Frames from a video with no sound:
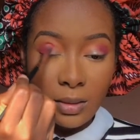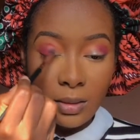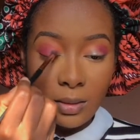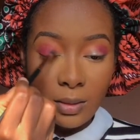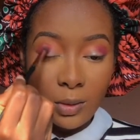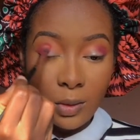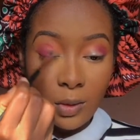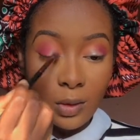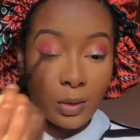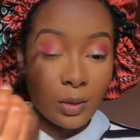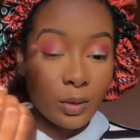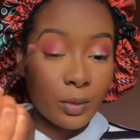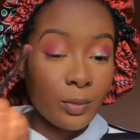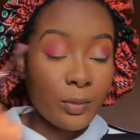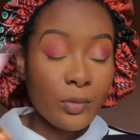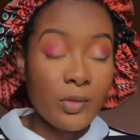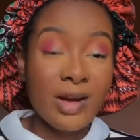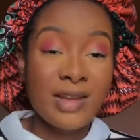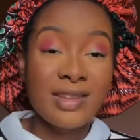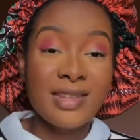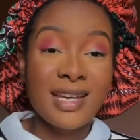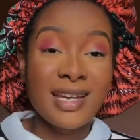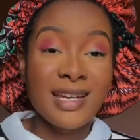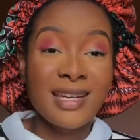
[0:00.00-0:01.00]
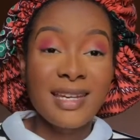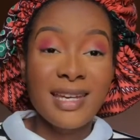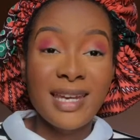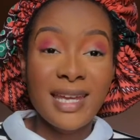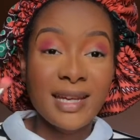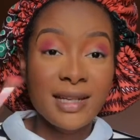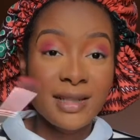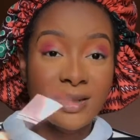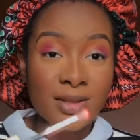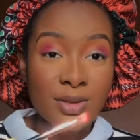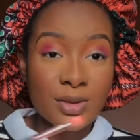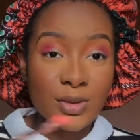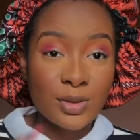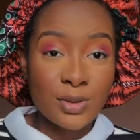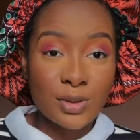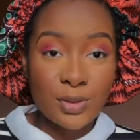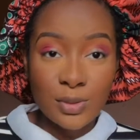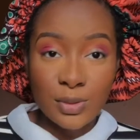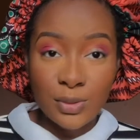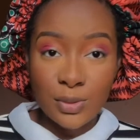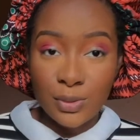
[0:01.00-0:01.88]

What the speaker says: or rather next